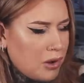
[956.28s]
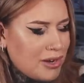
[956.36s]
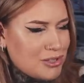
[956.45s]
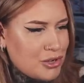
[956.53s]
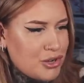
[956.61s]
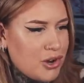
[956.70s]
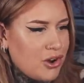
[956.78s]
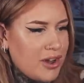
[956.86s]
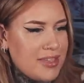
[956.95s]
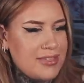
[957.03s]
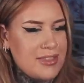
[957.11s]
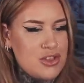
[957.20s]
I don't know, like
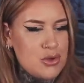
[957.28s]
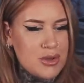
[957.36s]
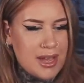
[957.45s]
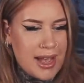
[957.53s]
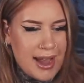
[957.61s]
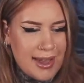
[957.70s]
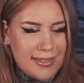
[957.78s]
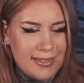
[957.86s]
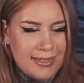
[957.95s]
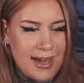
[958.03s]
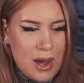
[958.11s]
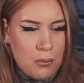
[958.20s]
in the UK,
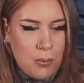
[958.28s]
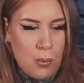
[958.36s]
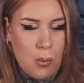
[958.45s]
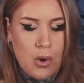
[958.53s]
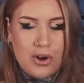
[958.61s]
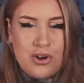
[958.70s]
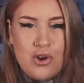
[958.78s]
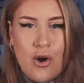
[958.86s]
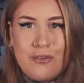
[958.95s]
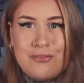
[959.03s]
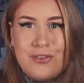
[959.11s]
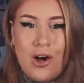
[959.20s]
that would
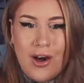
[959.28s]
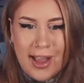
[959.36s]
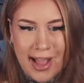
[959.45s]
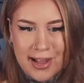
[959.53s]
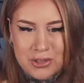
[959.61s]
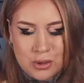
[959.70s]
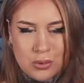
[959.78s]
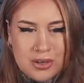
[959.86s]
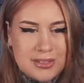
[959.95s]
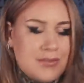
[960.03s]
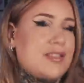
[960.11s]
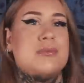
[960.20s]
not fly at all.
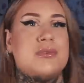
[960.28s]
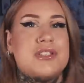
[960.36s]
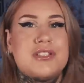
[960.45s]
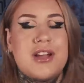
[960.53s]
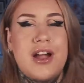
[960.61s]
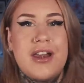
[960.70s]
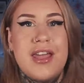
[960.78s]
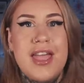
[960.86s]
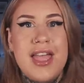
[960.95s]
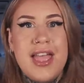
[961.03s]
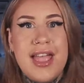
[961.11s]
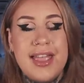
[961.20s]
Because if this was done
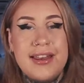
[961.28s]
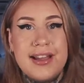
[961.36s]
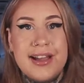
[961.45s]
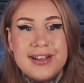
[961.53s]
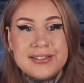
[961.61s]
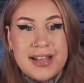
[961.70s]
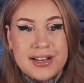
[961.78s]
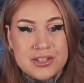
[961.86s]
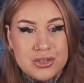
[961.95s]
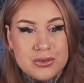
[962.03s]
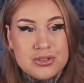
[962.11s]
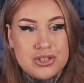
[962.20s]
in a
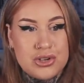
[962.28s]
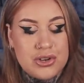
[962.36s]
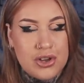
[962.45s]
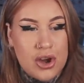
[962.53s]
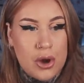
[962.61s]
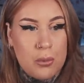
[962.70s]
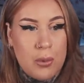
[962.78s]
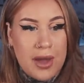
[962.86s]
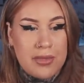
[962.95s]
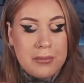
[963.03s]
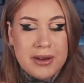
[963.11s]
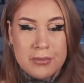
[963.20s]
tattoo studio where
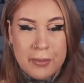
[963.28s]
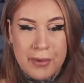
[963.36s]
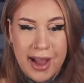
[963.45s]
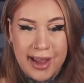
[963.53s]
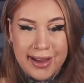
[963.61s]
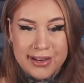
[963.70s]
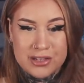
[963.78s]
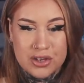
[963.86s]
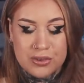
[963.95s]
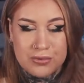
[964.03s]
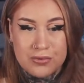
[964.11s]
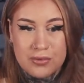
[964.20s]
the minimum age of